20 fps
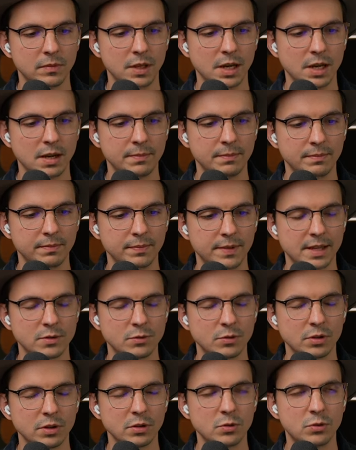yeah,
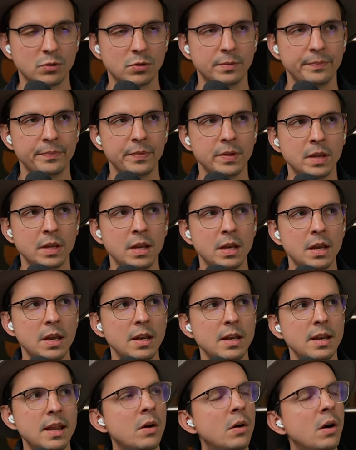that's really cool.
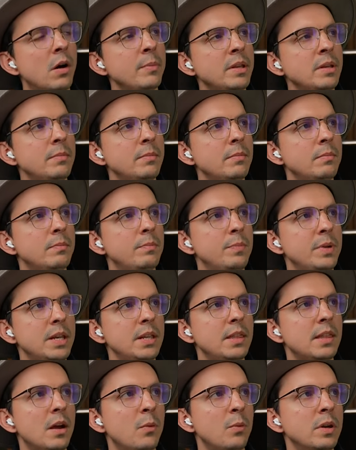Now, I mean,
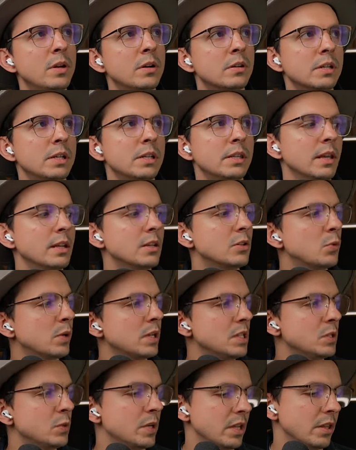being that we are in like
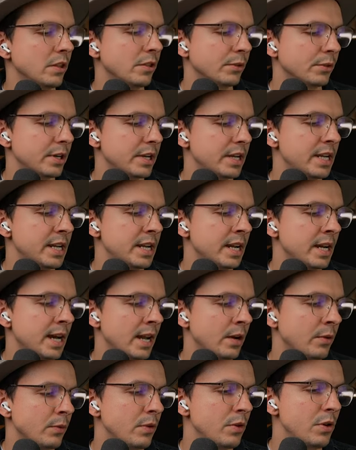2023,
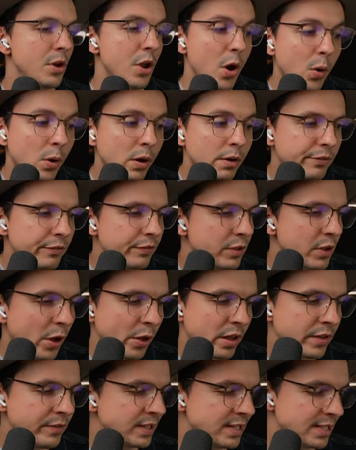I don't know if
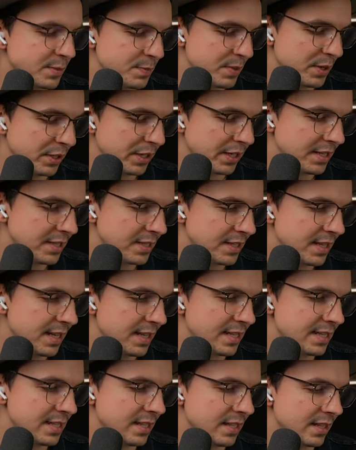y'all have experienced
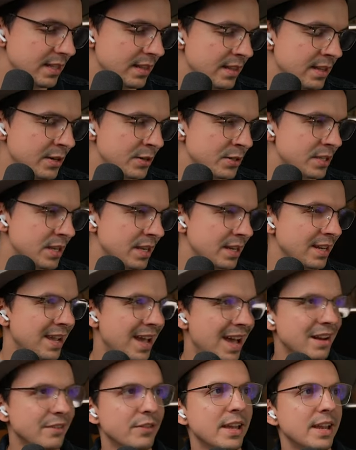this. There's like
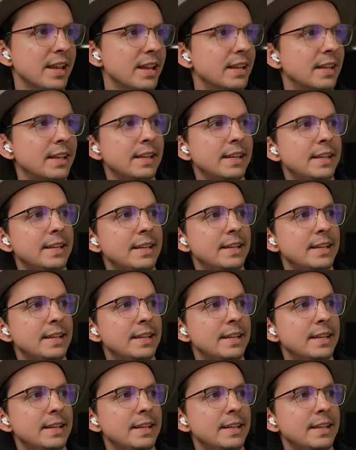kind of like